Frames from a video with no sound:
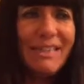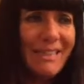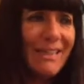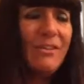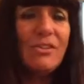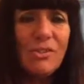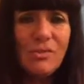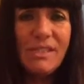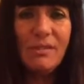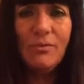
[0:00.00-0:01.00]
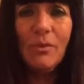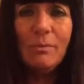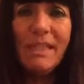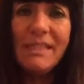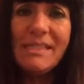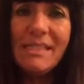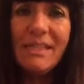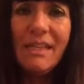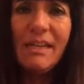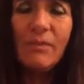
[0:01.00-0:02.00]
Like, how could you see a film like this
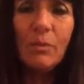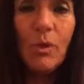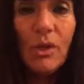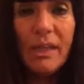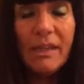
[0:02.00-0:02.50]
and not have it work?